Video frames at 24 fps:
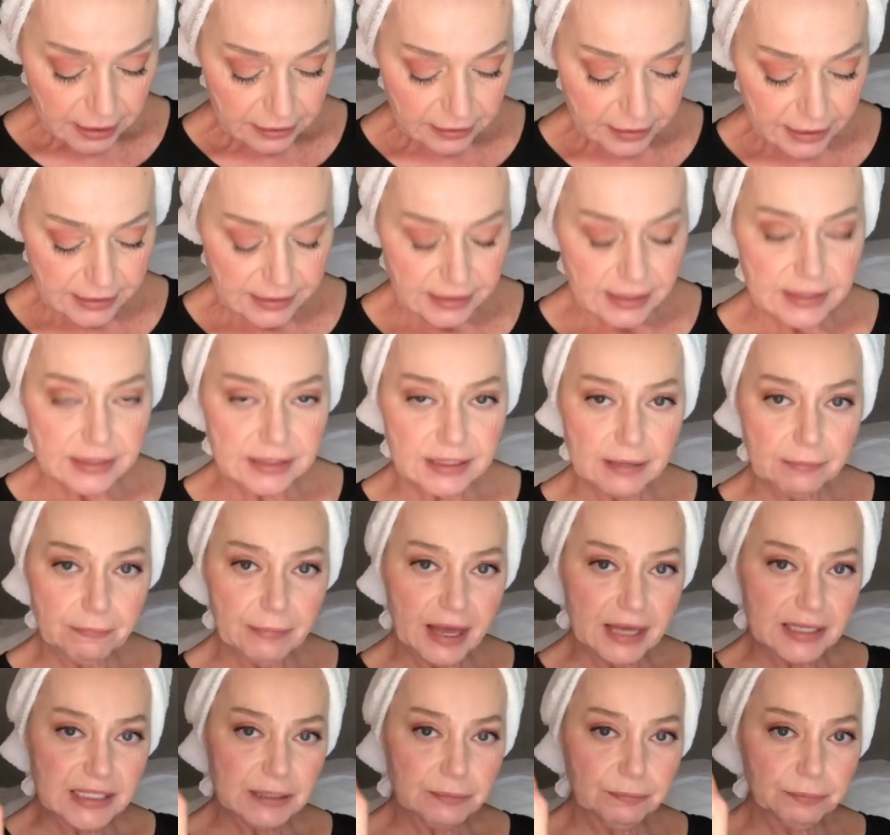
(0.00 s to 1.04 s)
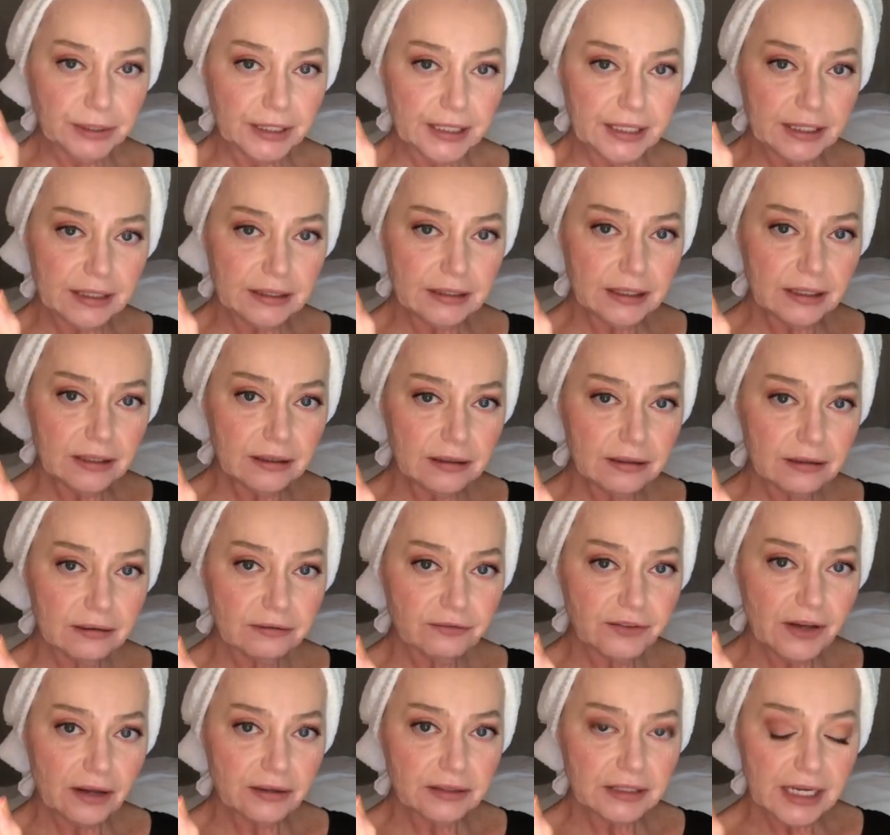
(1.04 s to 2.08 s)
This is the Best Blend
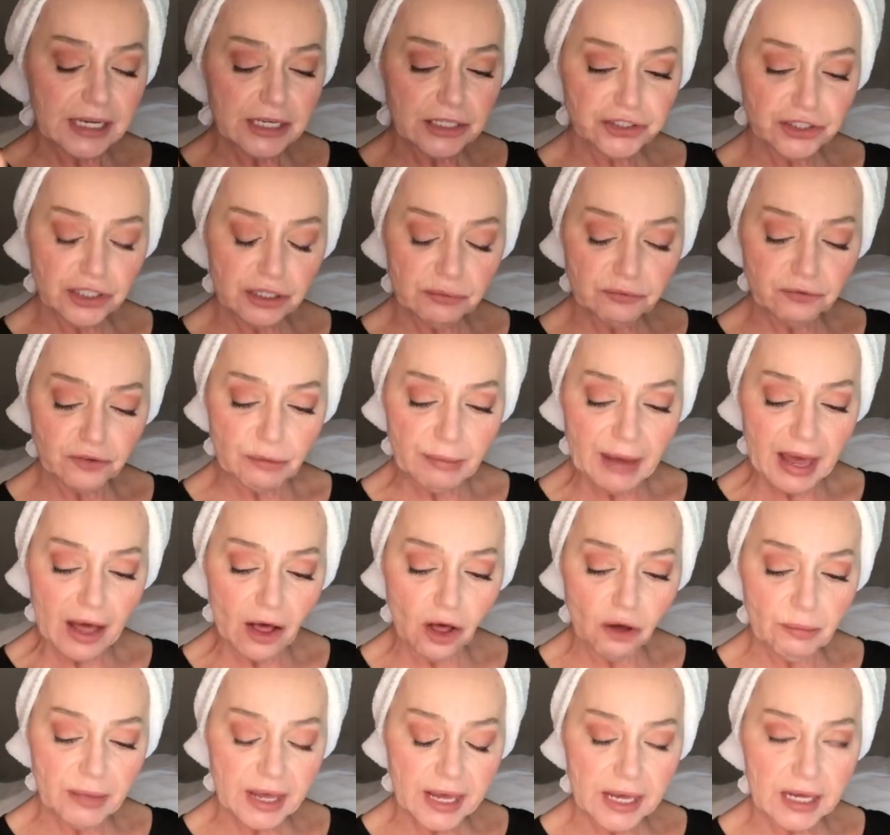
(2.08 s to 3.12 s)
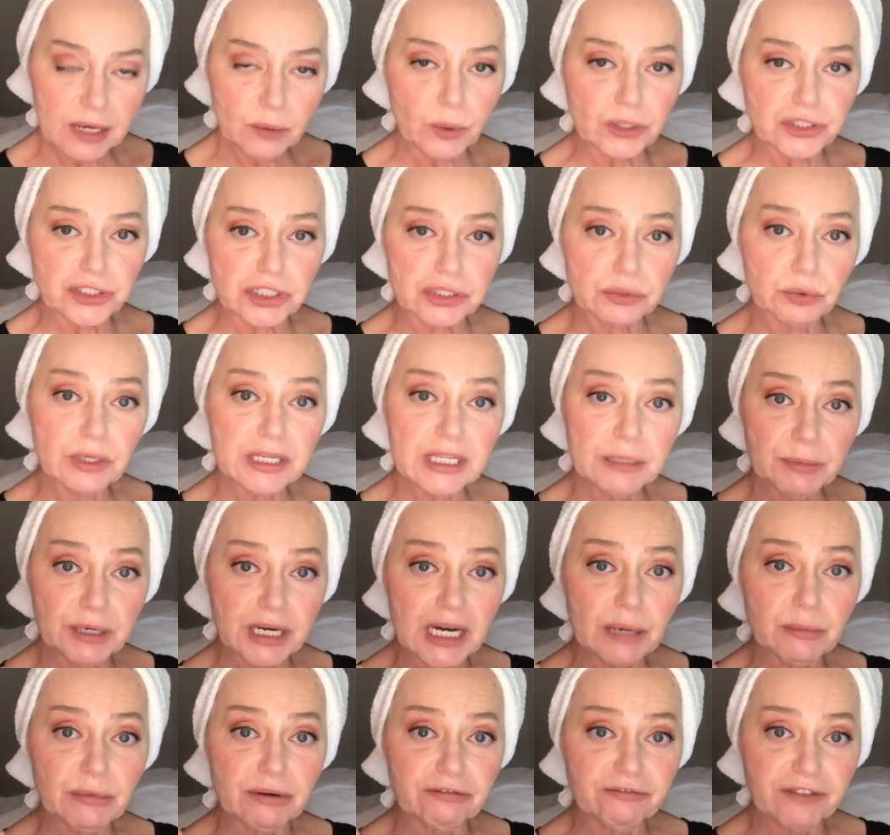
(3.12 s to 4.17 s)
foundation from Almay, which has really
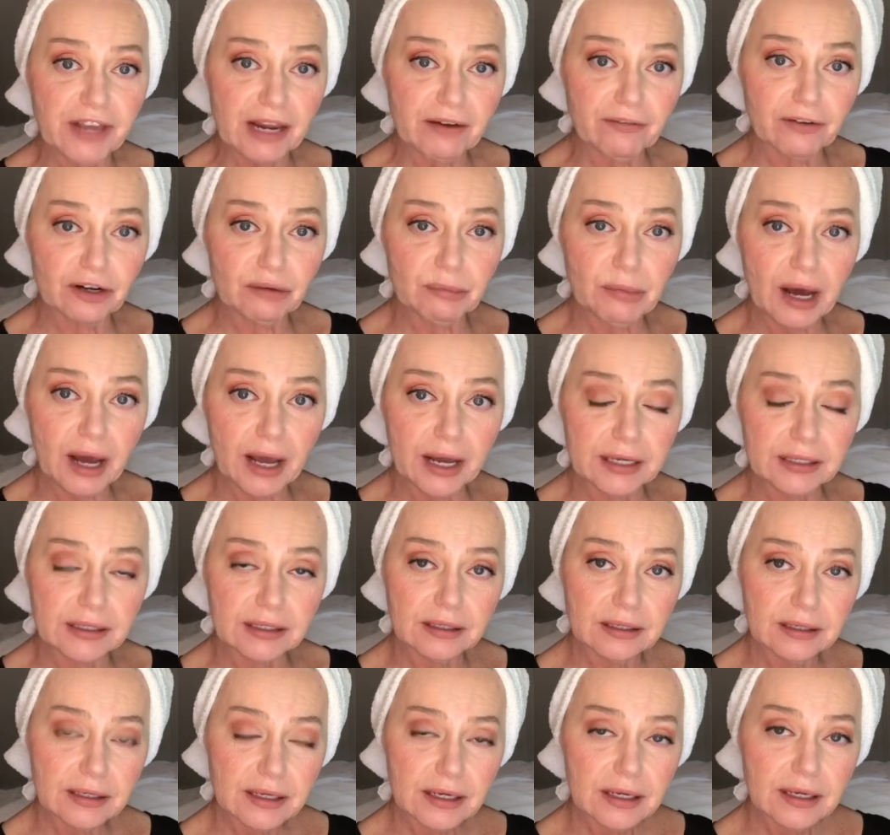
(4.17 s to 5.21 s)
become a favorite of mine.